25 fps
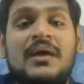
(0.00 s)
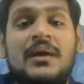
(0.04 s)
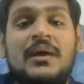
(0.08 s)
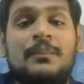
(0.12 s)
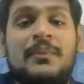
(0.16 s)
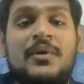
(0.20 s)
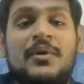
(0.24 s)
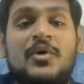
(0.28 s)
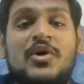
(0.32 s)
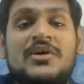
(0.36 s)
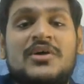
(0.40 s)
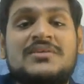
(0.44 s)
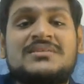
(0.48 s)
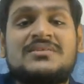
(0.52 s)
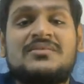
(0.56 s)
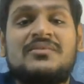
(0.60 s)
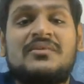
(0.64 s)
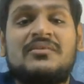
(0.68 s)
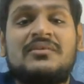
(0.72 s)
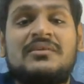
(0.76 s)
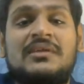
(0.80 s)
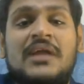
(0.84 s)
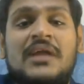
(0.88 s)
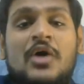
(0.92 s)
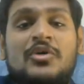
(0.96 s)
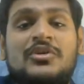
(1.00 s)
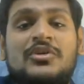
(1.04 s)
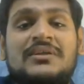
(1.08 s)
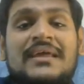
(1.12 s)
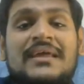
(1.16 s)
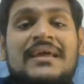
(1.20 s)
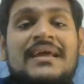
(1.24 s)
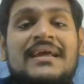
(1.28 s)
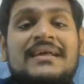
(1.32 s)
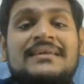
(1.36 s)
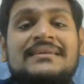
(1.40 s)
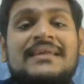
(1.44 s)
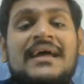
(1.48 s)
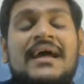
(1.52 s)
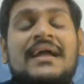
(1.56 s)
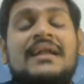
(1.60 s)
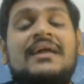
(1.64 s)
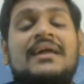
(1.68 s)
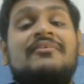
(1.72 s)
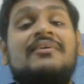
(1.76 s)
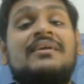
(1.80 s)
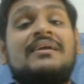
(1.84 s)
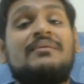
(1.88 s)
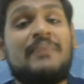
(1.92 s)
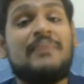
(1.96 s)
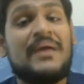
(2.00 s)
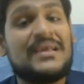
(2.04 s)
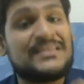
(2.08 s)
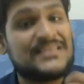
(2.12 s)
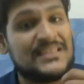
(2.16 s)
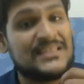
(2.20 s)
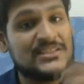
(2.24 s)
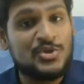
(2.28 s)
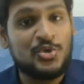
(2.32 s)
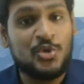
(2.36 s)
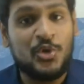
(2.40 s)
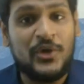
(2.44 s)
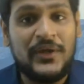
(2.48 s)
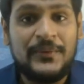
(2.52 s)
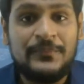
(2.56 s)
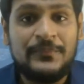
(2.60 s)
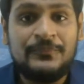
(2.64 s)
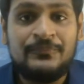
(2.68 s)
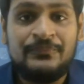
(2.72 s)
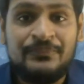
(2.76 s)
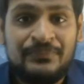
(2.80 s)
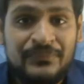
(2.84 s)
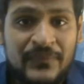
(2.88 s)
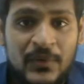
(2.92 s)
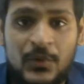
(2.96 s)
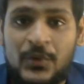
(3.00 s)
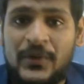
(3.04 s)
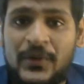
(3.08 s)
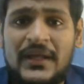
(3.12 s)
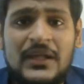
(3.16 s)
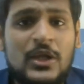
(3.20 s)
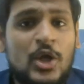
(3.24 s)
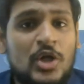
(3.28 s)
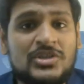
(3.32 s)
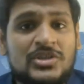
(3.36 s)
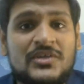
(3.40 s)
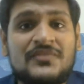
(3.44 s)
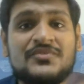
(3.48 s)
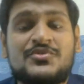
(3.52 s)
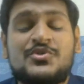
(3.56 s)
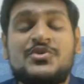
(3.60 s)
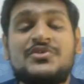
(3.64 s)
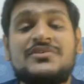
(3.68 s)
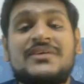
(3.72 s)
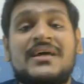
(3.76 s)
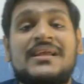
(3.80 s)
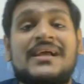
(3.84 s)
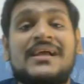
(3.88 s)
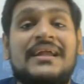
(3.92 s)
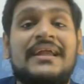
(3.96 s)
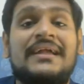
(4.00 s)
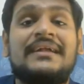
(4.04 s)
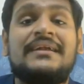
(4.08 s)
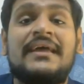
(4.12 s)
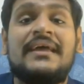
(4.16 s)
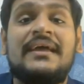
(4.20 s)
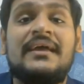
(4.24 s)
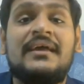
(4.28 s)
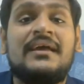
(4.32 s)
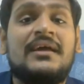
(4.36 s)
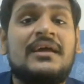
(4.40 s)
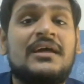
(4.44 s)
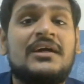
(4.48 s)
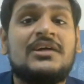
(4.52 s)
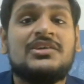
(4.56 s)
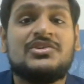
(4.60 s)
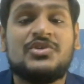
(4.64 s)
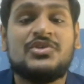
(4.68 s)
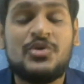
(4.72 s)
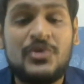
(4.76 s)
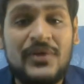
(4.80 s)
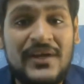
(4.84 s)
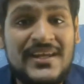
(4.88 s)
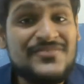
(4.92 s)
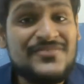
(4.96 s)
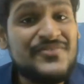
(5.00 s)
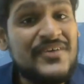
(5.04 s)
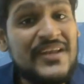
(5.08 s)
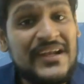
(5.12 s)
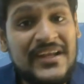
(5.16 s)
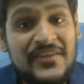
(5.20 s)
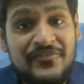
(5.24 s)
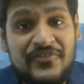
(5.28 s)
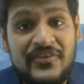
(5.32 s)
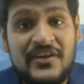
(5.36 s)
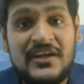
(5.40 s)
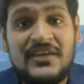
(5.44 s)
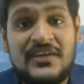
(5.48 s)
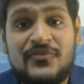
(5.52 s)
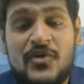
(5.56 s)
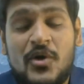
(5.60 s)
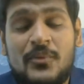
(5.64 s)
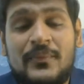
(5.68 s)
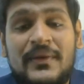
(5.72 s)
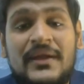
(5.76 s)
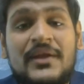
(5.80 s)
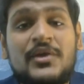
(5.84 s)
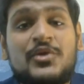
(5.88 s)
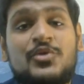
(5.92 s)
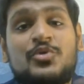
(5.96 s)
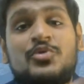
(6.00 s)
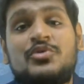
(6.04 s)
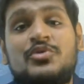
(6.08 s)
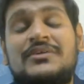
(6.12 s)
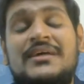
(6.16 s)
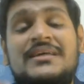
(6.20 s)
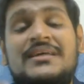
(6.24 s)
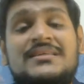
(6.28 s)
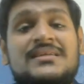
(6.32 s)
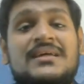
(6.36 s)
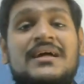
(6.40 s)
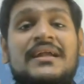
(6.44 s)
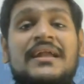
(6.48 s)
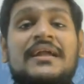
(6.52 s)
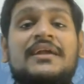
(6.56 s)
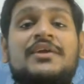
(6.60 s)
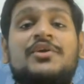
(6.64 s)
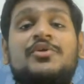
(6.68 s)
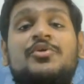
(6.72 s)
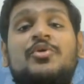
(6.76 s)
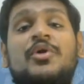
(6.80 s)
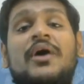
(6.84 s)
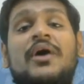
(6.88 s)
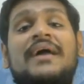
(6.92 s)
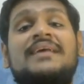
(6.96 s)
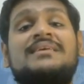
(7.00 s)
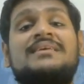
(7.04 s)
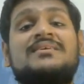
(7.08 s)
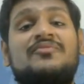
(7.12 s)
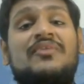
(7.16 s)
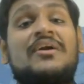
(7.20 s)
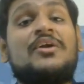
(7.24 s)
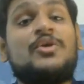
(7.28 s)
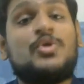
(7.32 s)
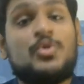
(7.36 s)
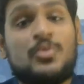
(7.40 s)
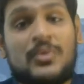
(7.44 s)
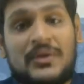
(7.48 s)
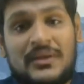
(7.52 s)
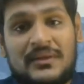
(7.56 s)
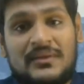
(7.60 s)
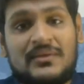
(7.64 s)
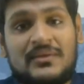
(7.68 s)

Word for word: Because now the thing is that our base is growing. Okay, lots of students are connecting. So it is very difficult for me to just connect you guys one to one.